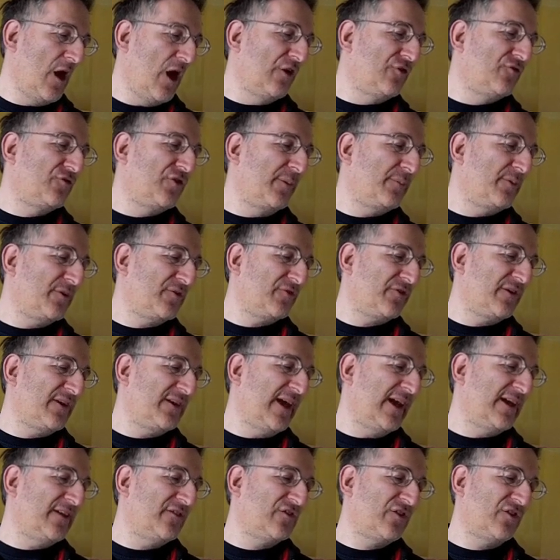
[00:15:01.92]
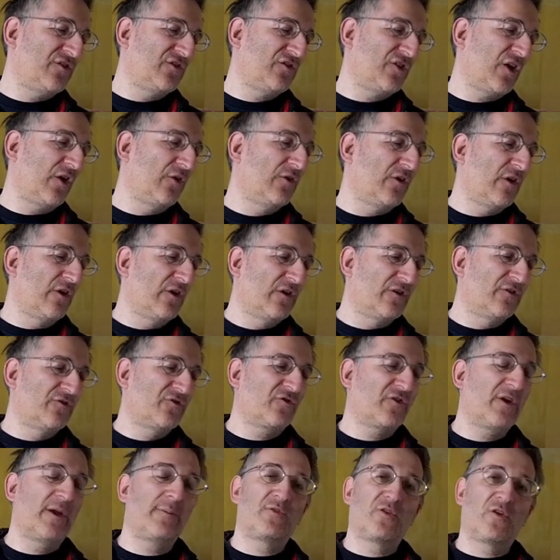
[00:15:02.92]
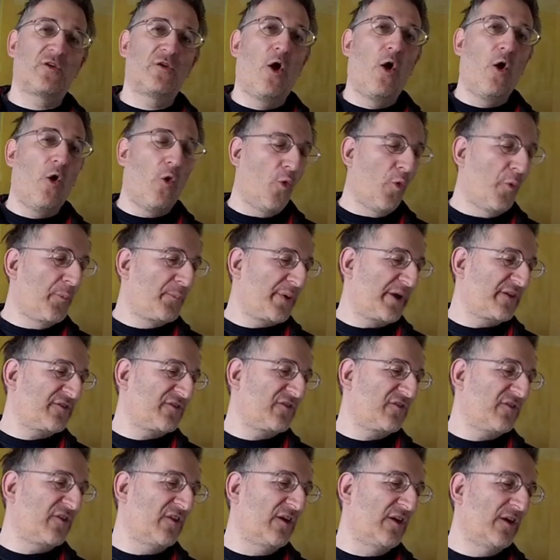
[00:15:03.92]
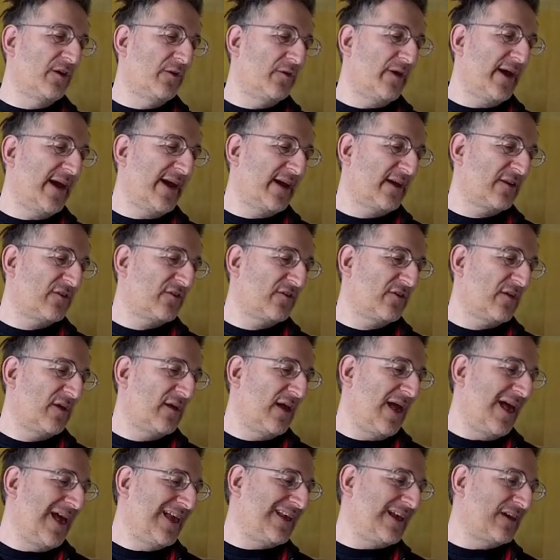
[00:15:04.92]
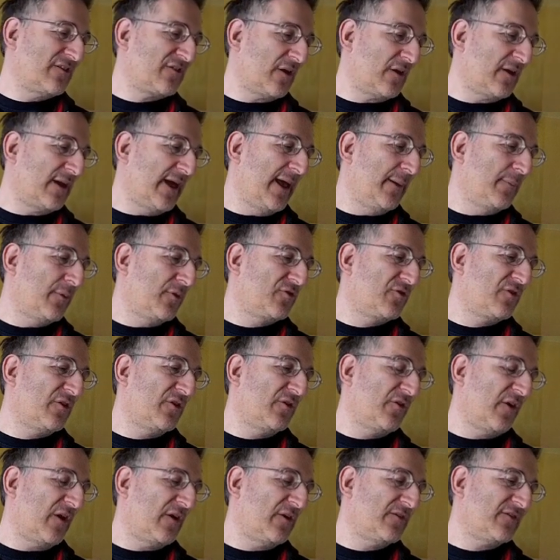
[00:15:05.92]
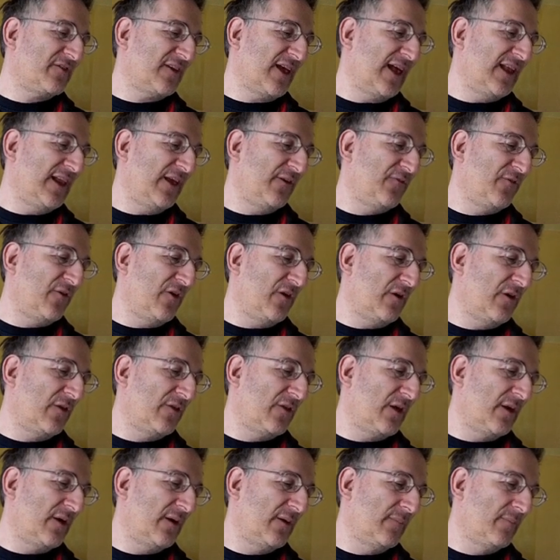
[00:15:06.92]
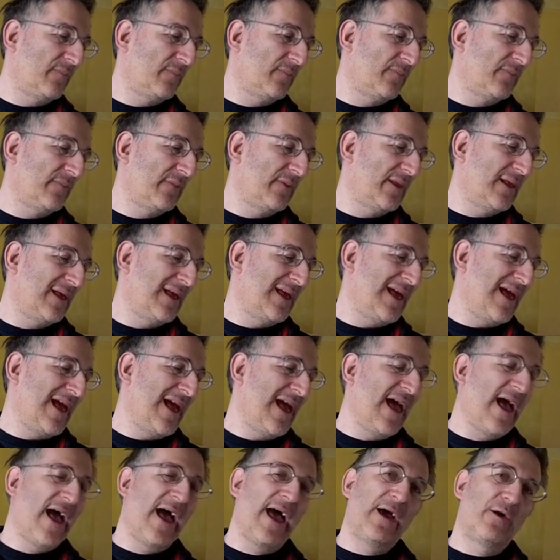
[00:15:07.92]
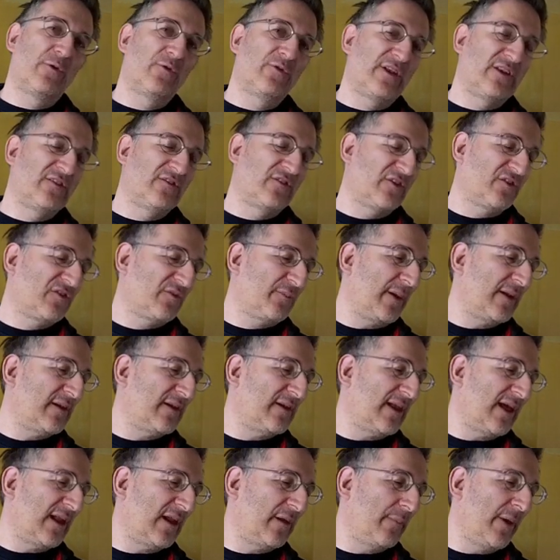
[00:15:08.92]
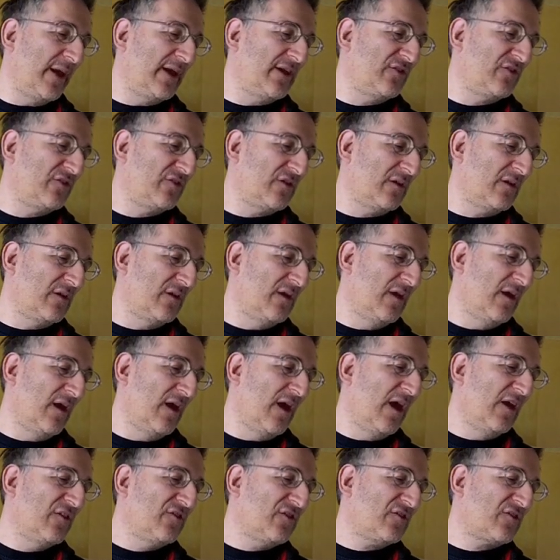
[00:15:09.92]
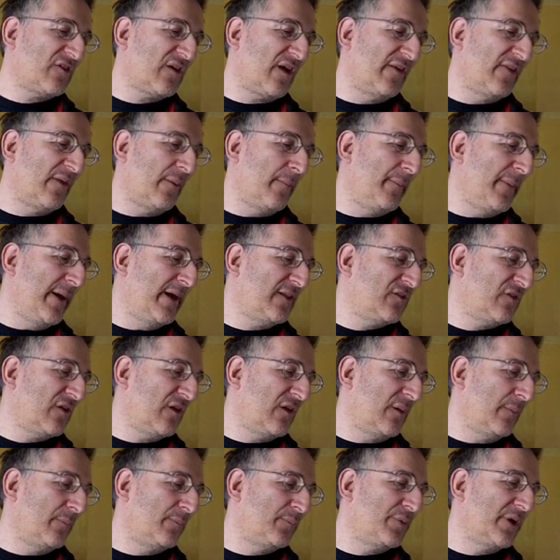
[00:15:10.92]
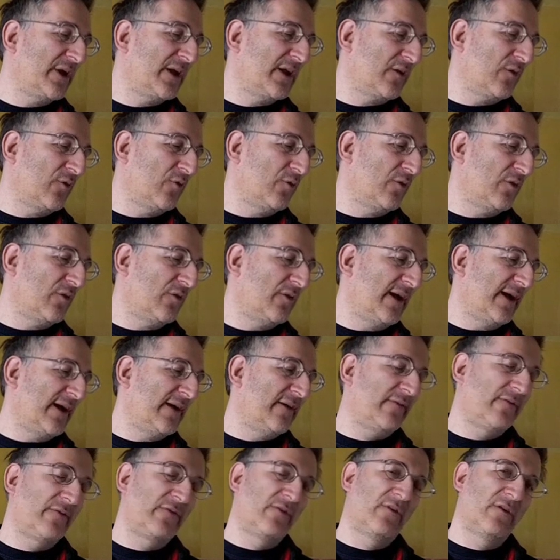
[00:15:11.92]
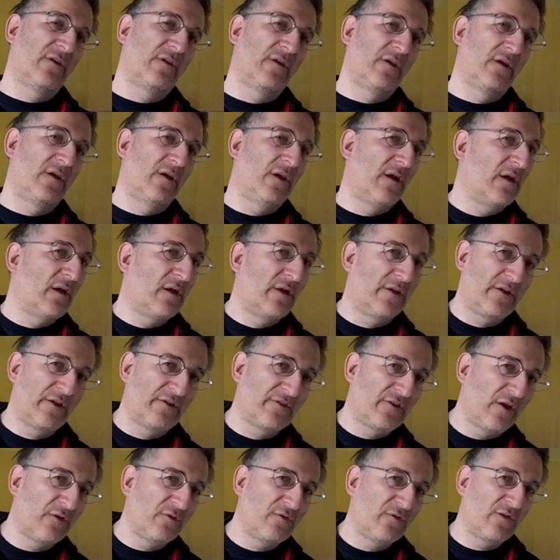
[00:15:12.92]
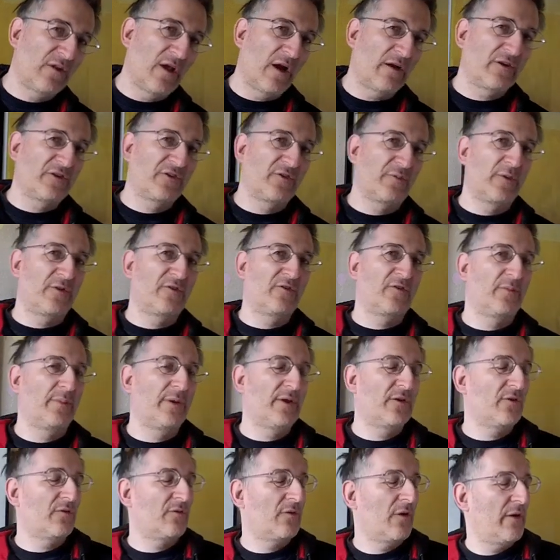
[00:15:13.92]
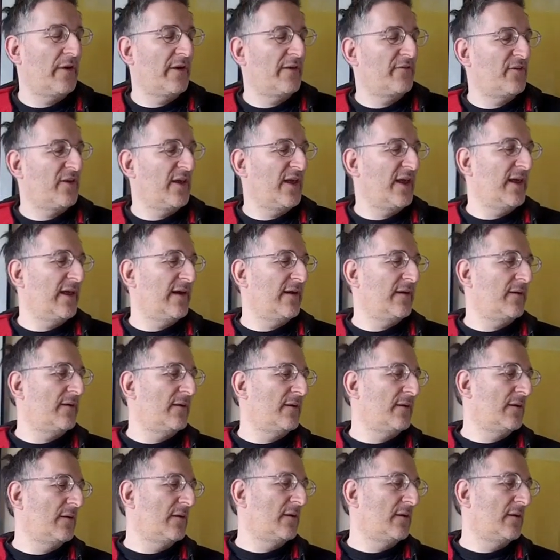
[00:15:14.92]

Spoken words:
A tributary nature's token conscription, all present and correct, yet unable to advance any further. Held in suspended animation, just like the metal and brick all around. There's no nourishment to be derived here.